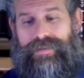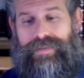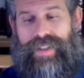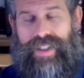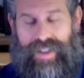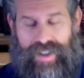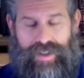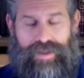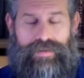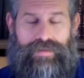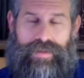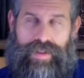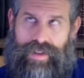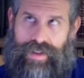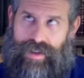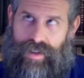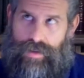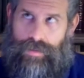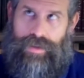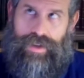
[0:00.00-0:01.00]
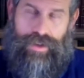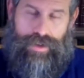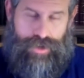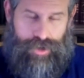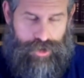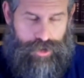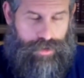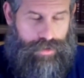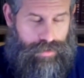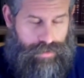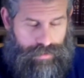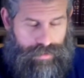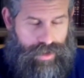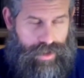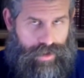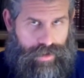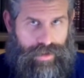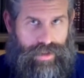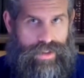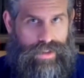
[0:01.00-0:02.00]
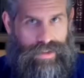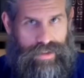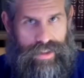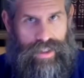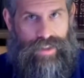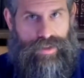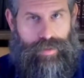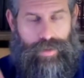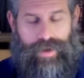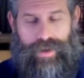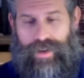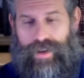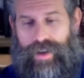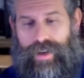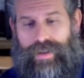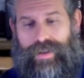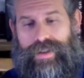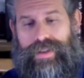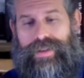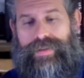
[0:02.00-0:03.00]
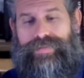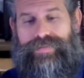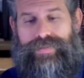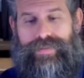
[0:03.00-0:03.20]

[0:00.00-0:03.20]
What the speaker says: Give me your shoe. There it is. That's where it goes.